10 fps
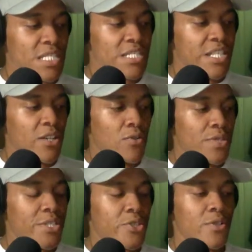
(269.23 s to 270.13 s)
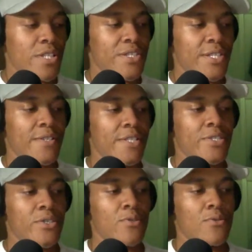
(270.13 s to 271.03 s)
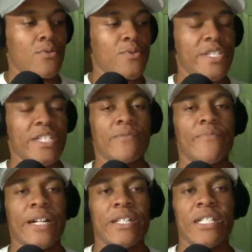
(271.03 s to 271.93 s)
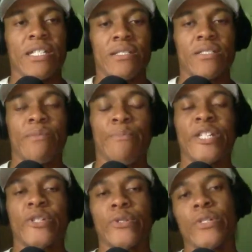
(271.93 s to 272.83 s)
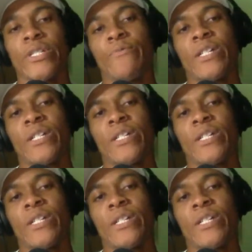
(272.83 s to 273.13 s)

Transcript: the only story theory to think about it dimensionally,